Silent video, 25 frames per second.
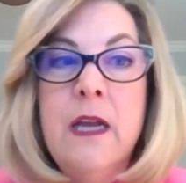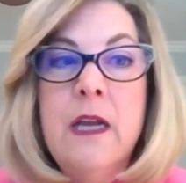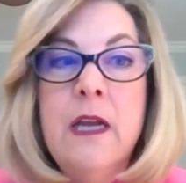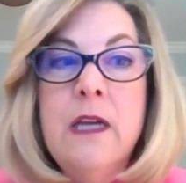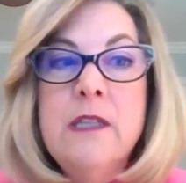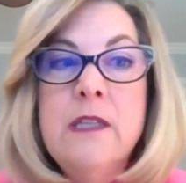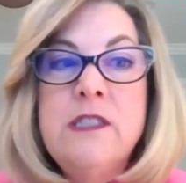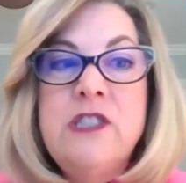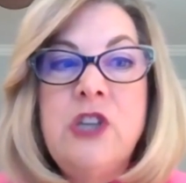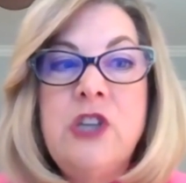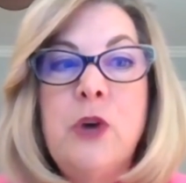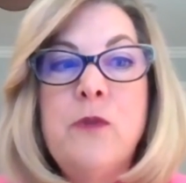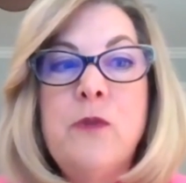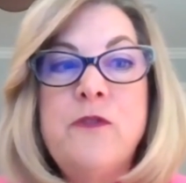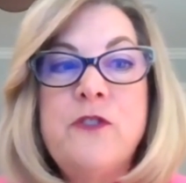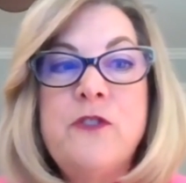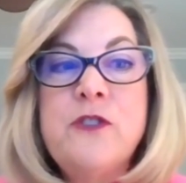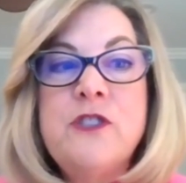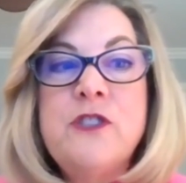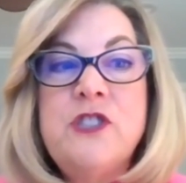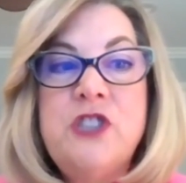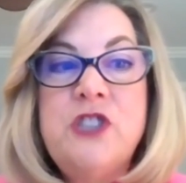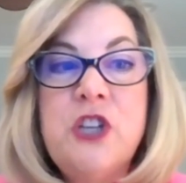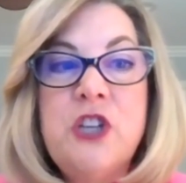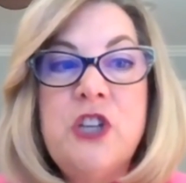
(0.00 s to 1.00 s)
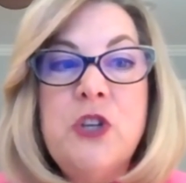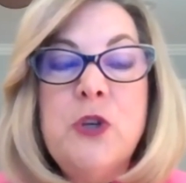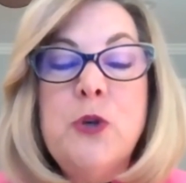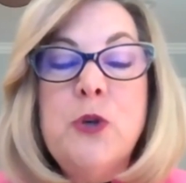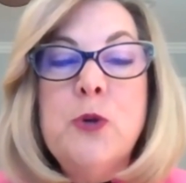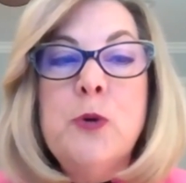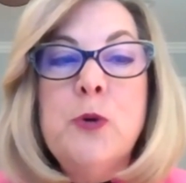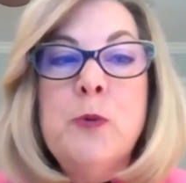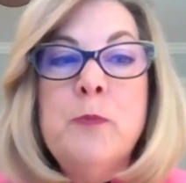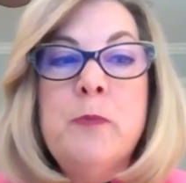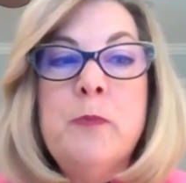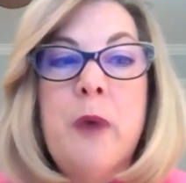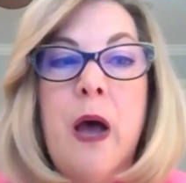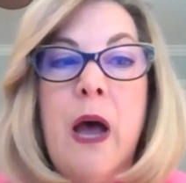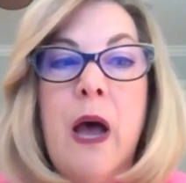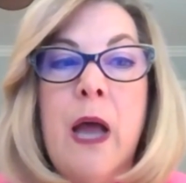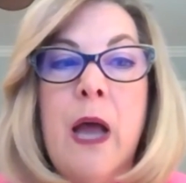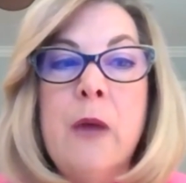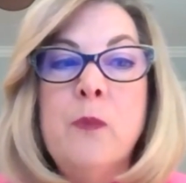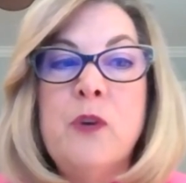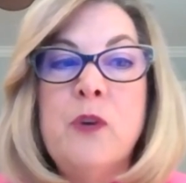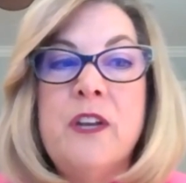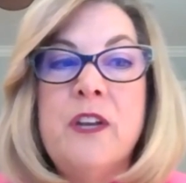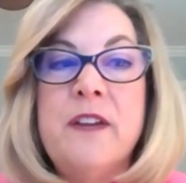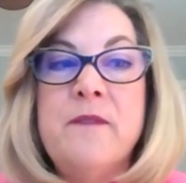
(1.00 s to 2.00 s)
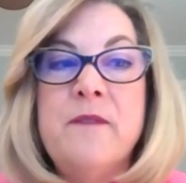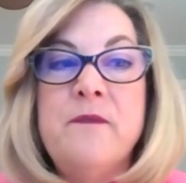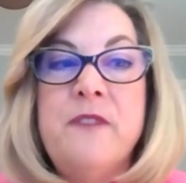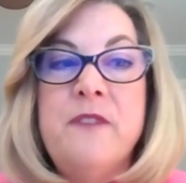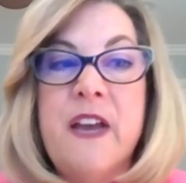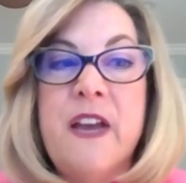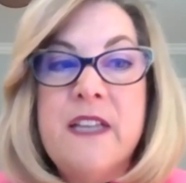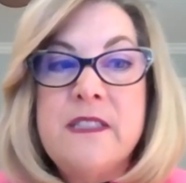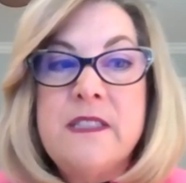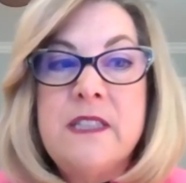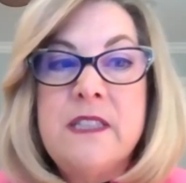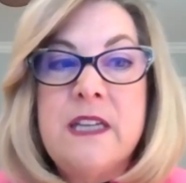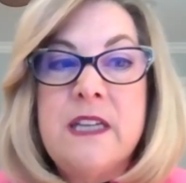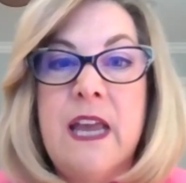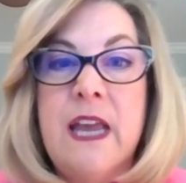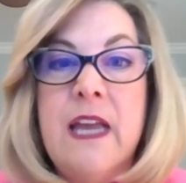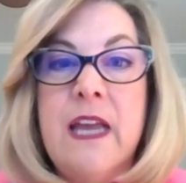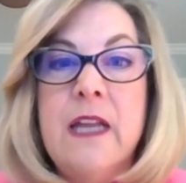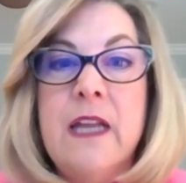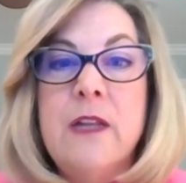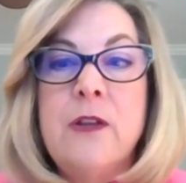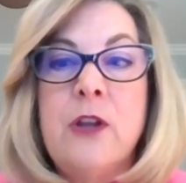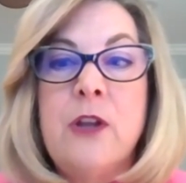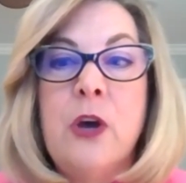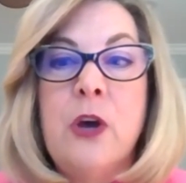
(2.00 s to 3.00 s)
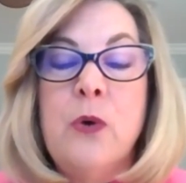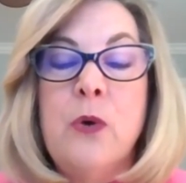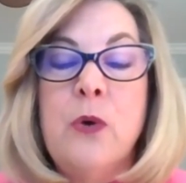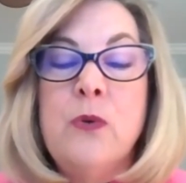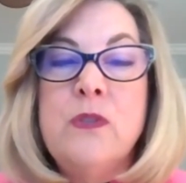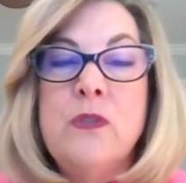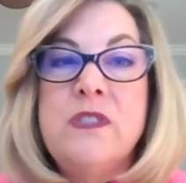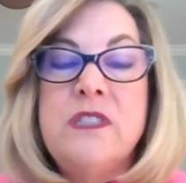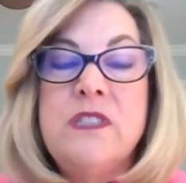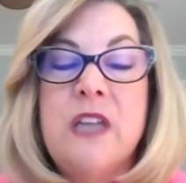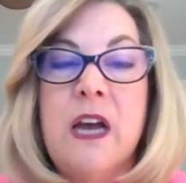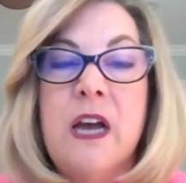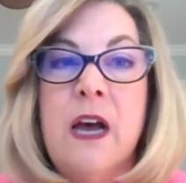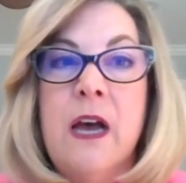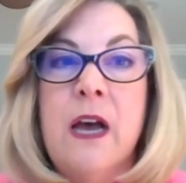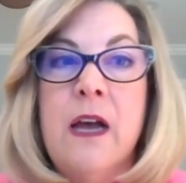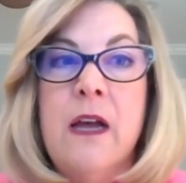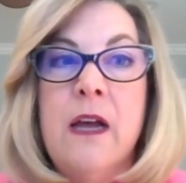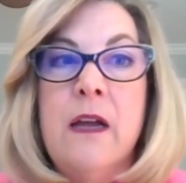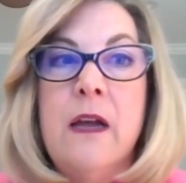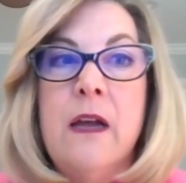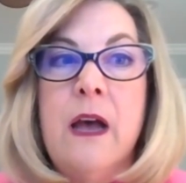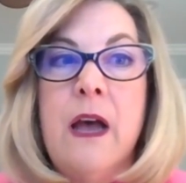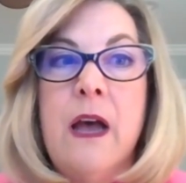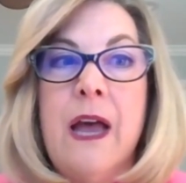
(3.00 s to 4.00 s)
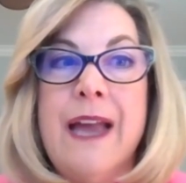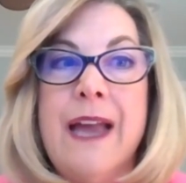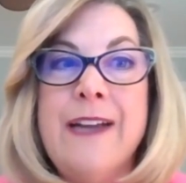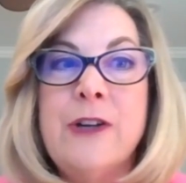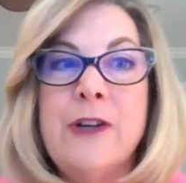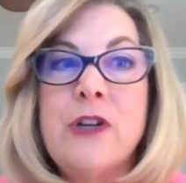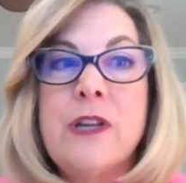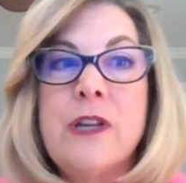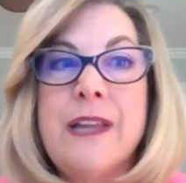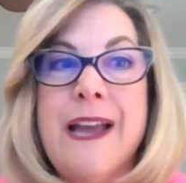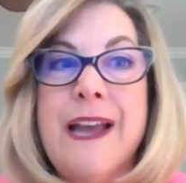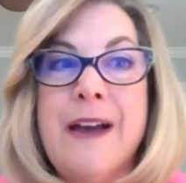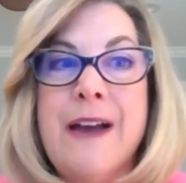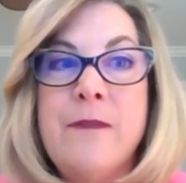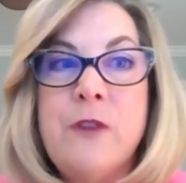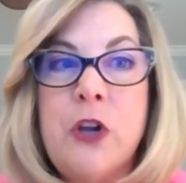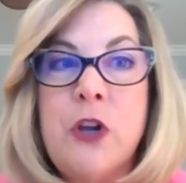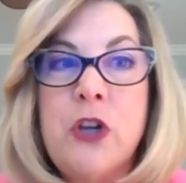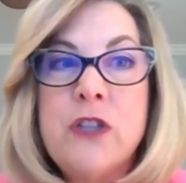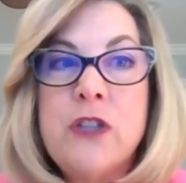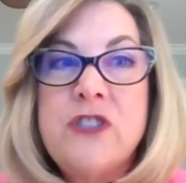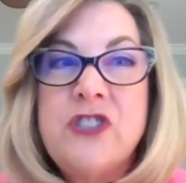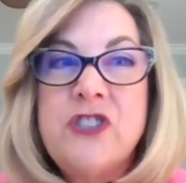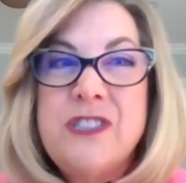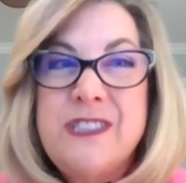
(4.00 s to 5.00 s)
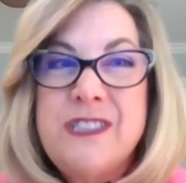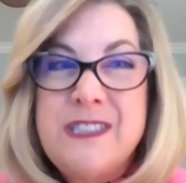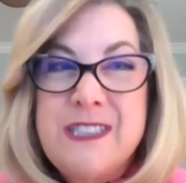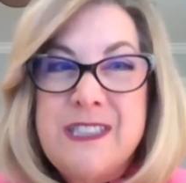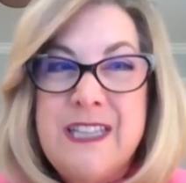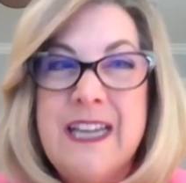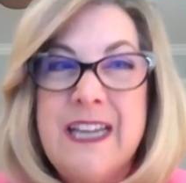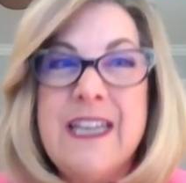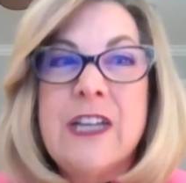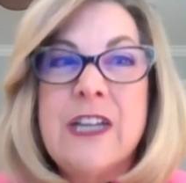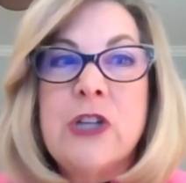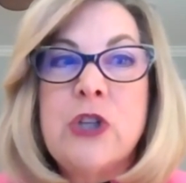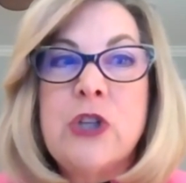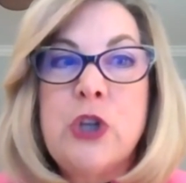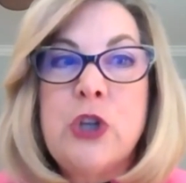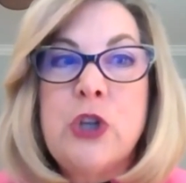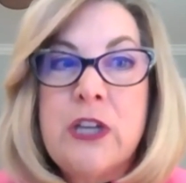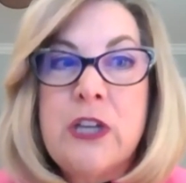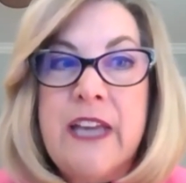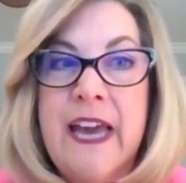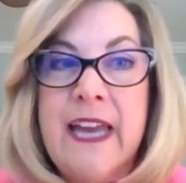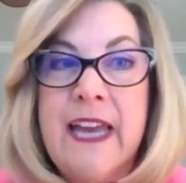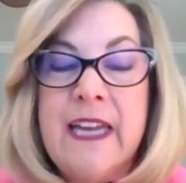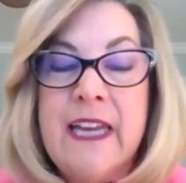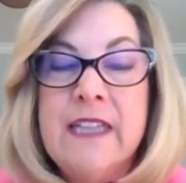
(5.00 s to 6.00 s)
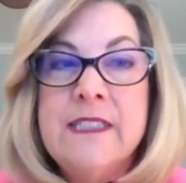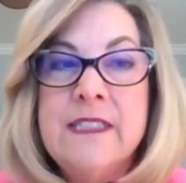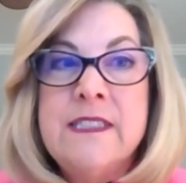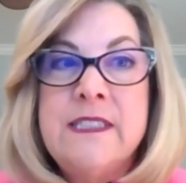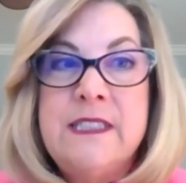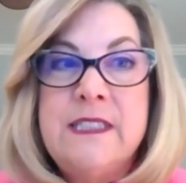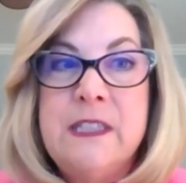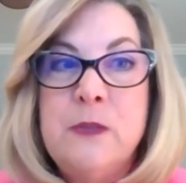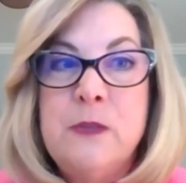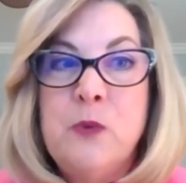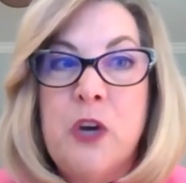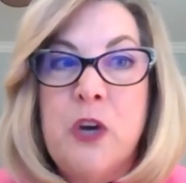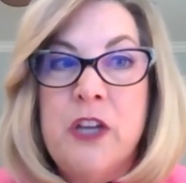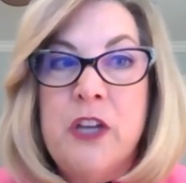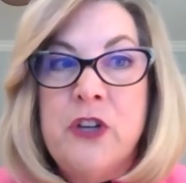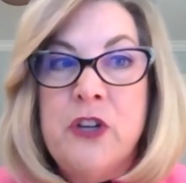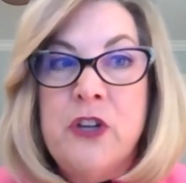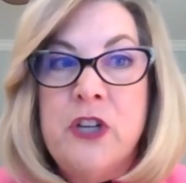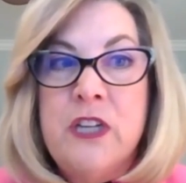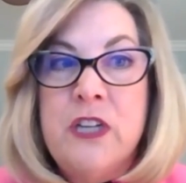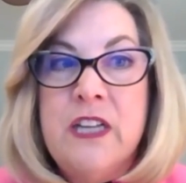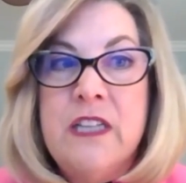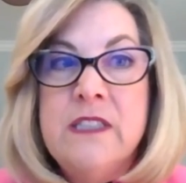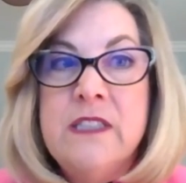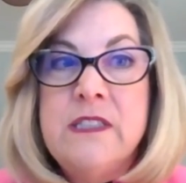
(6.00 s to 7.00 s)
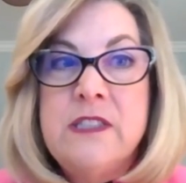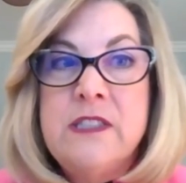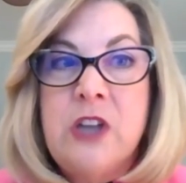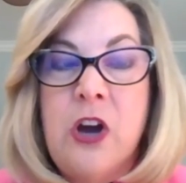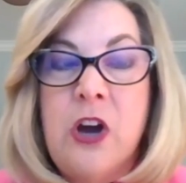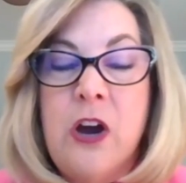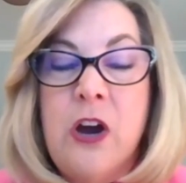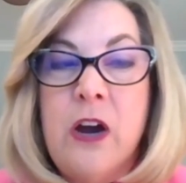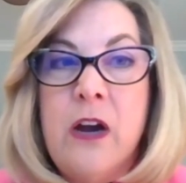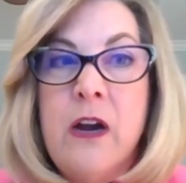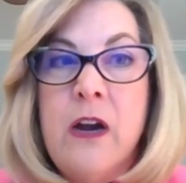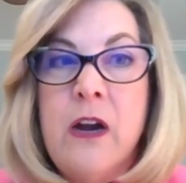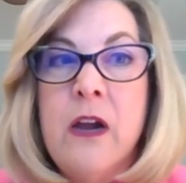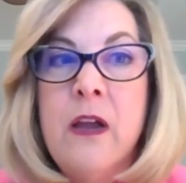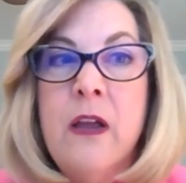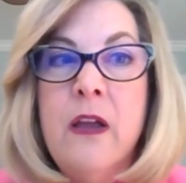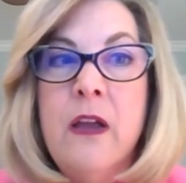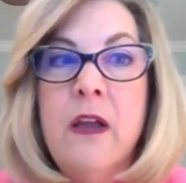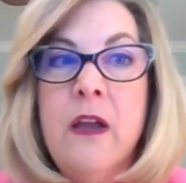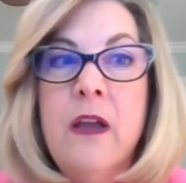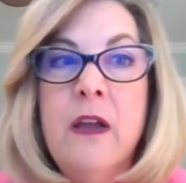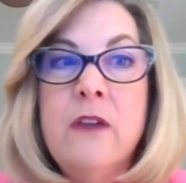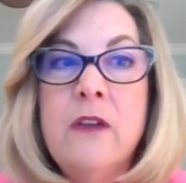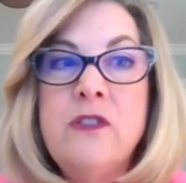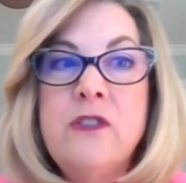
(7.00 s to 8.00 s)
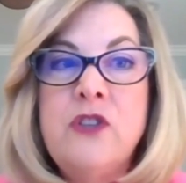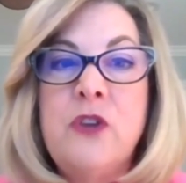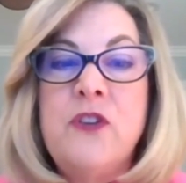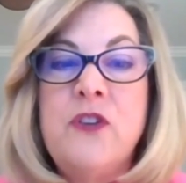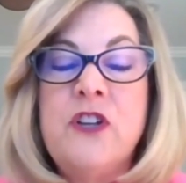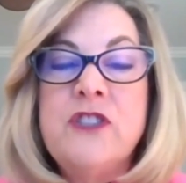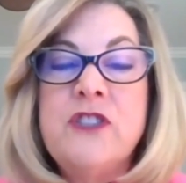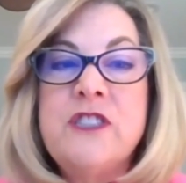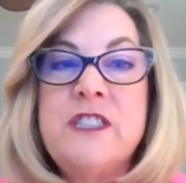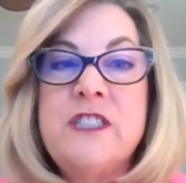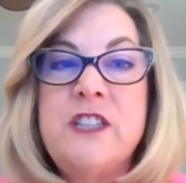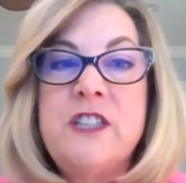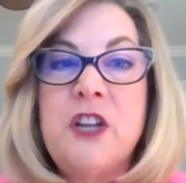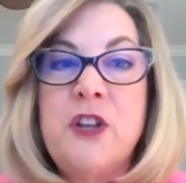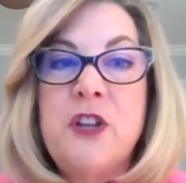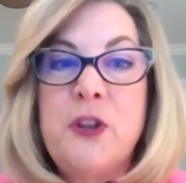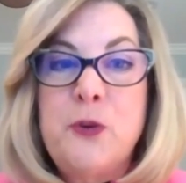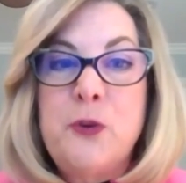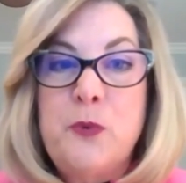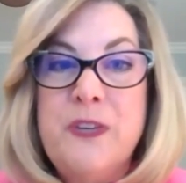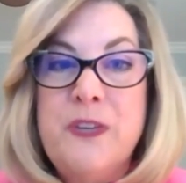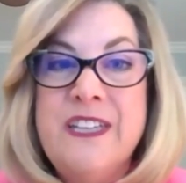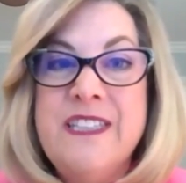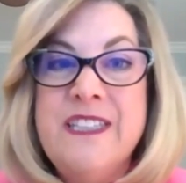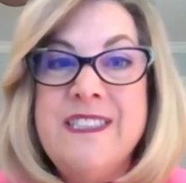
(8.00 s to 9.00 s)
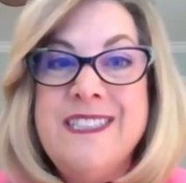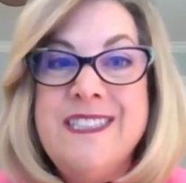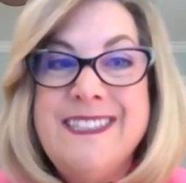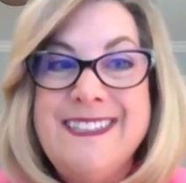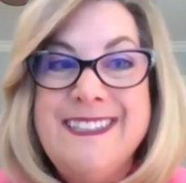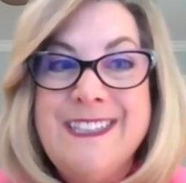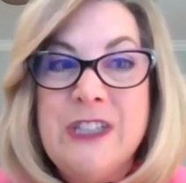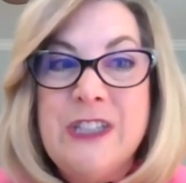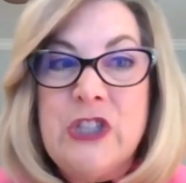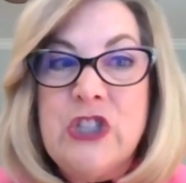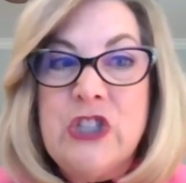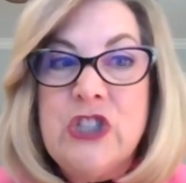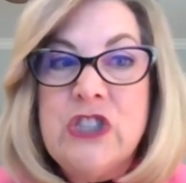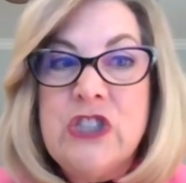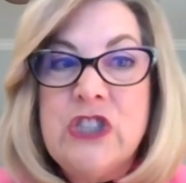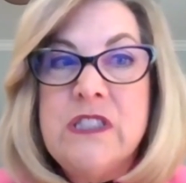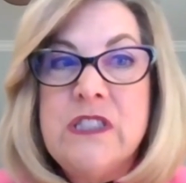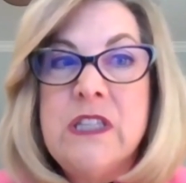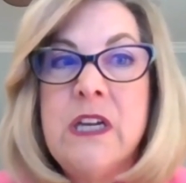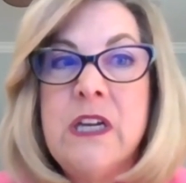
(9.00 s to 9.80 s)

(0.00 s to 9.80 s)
So for Zoom, I would investigate those higher level, just take a look at it and see what your needs are. So there's the 3 tiers